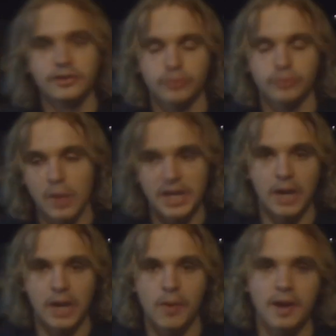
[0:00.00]
I just went
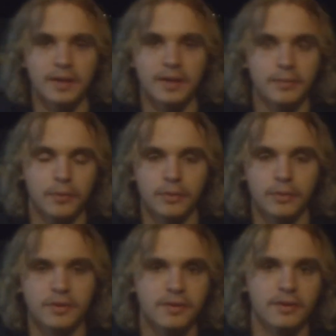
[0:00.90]
out and I
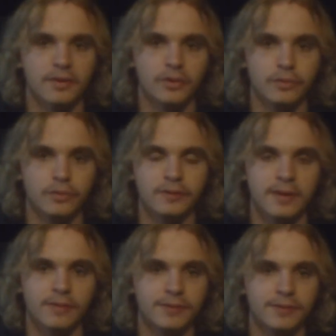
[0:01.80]
recorded a goofy
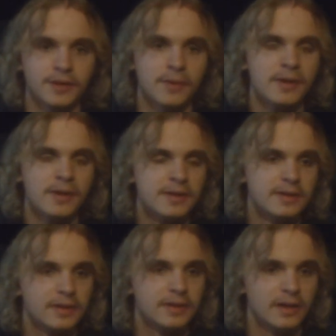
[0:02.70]
little video,
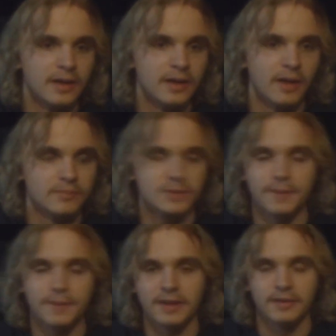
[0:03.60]

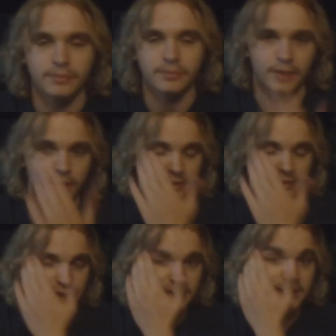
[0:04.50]
spent like 3
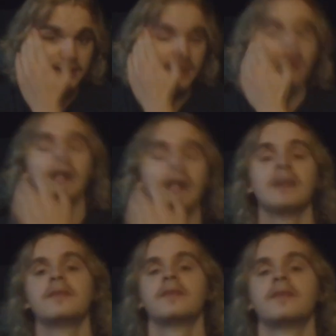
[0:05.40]
hours editing it,
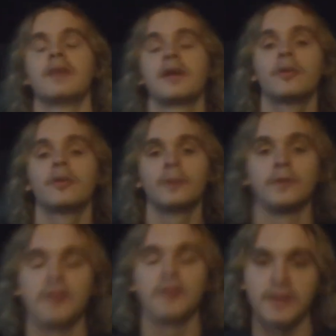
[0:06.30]
and I
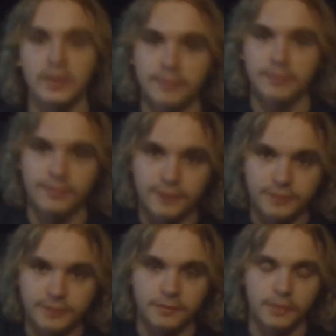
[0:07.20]
uploaded it, and that was my
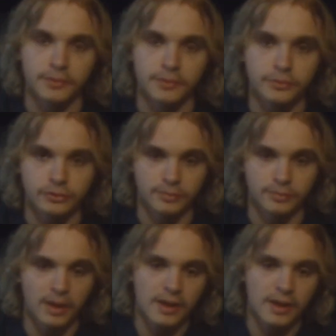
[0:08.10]
first video on YouTube.